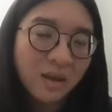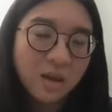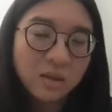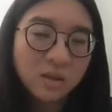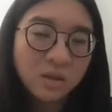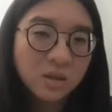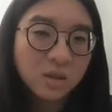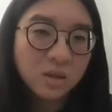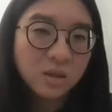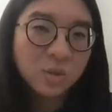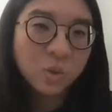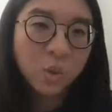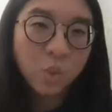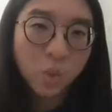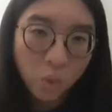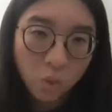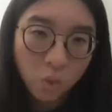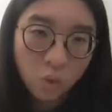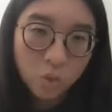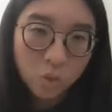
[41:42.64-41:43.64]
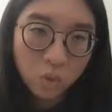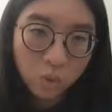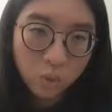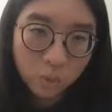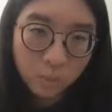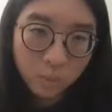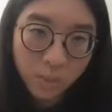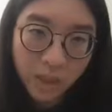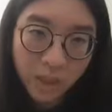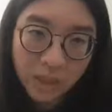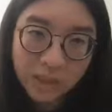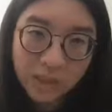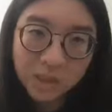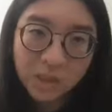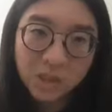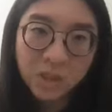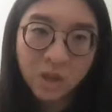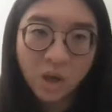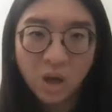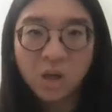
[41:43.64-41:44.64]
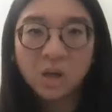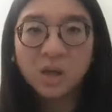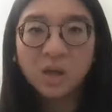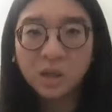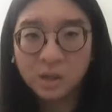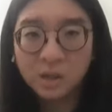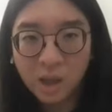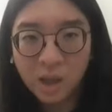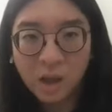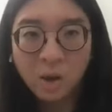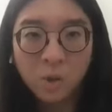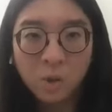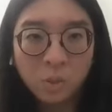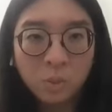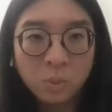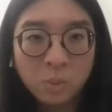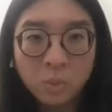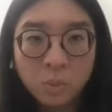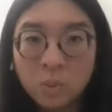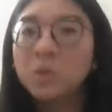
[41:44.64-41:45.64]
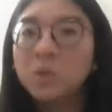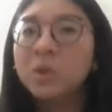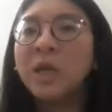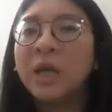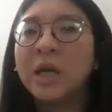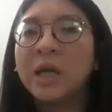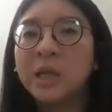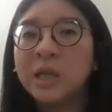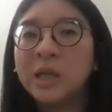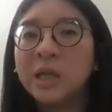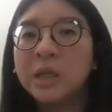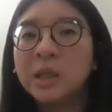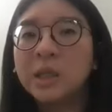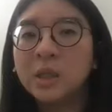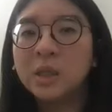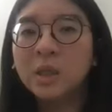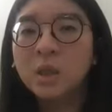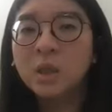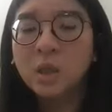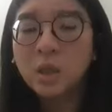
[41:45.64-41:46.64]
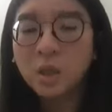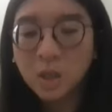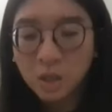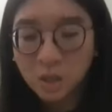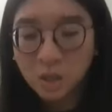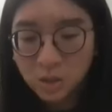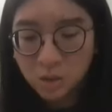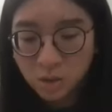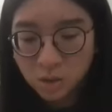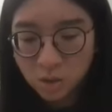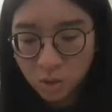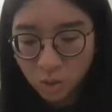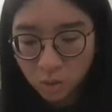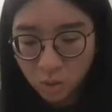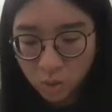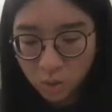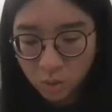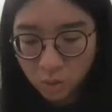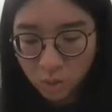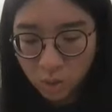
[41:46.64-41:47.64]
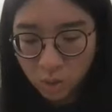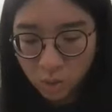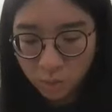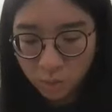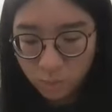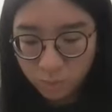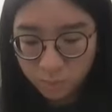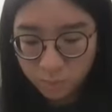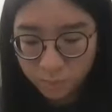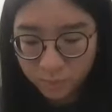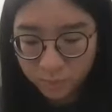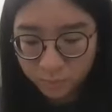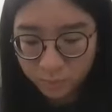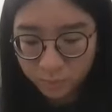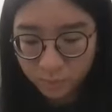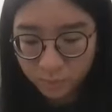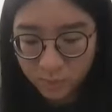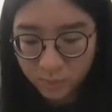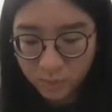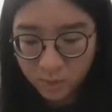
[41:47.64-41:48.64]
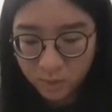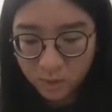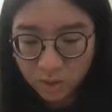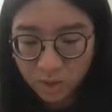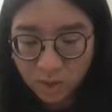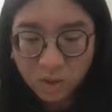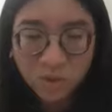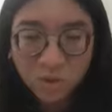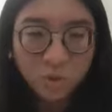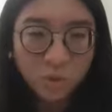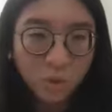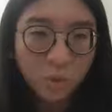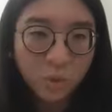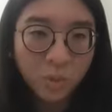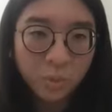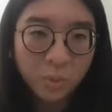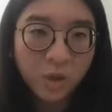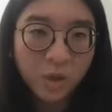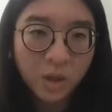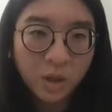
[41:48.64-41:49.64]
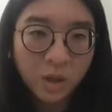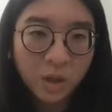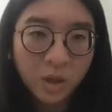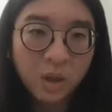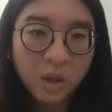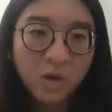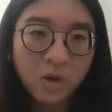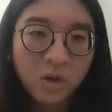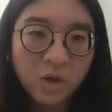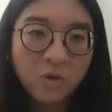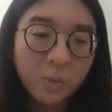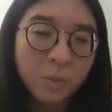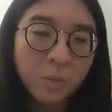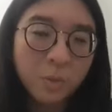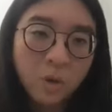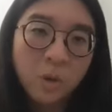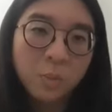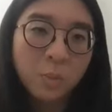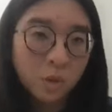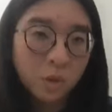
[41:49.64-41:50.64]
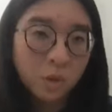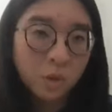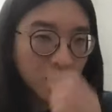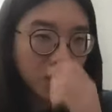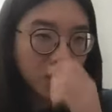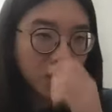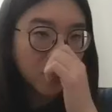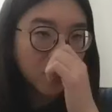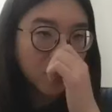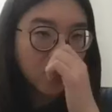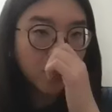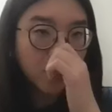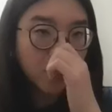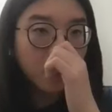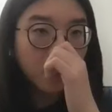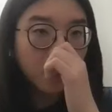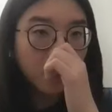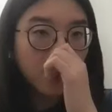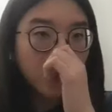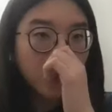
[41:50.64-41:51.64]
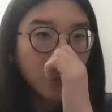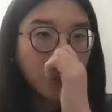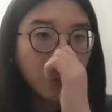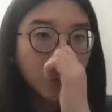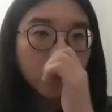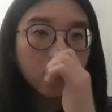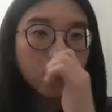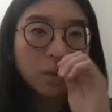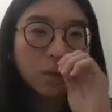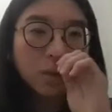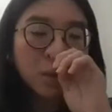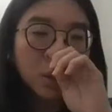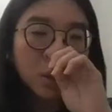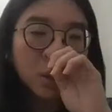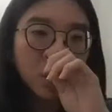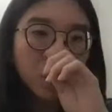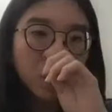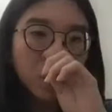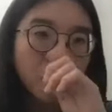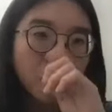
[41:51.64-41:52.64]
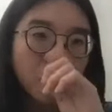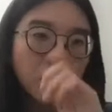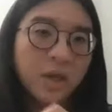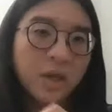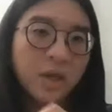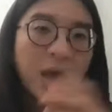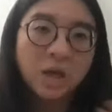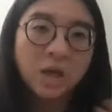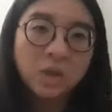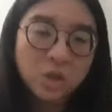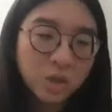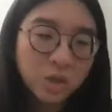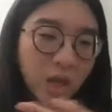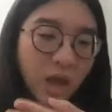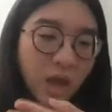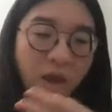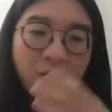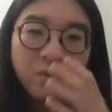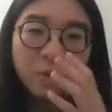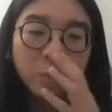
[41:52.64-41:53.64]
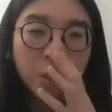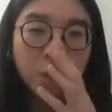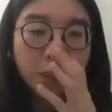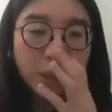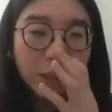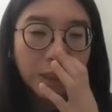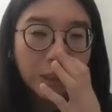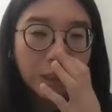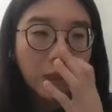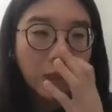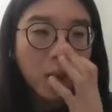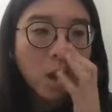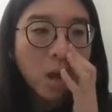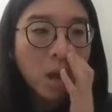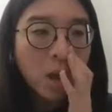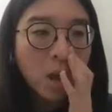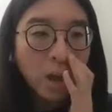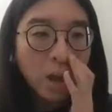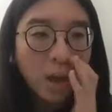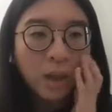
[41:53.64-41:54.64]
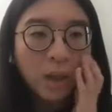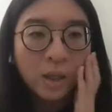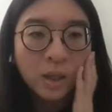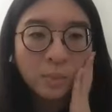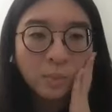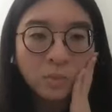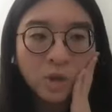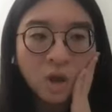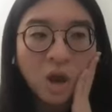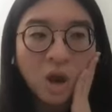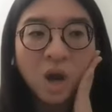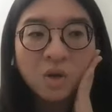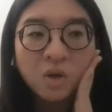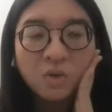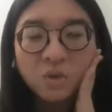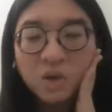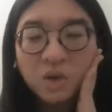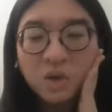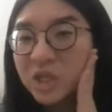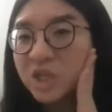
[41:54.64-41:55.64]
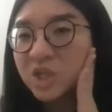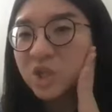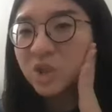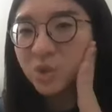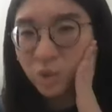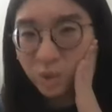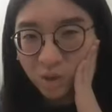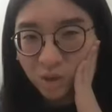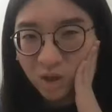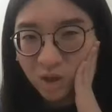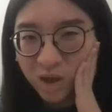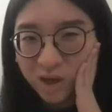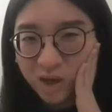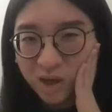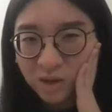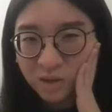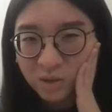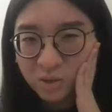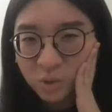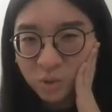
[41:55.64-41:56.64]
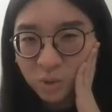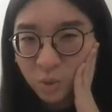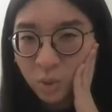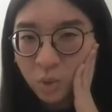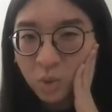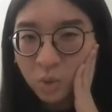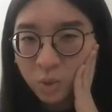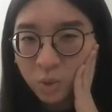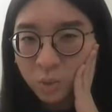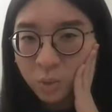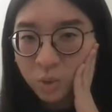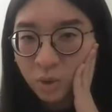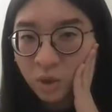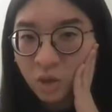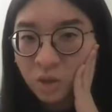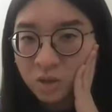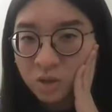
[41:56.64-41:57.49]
that the school might not allow moonlighting. So, as you know, a lot of people are protesting about it. So they actually have a meeting, and I'm not really sure how school will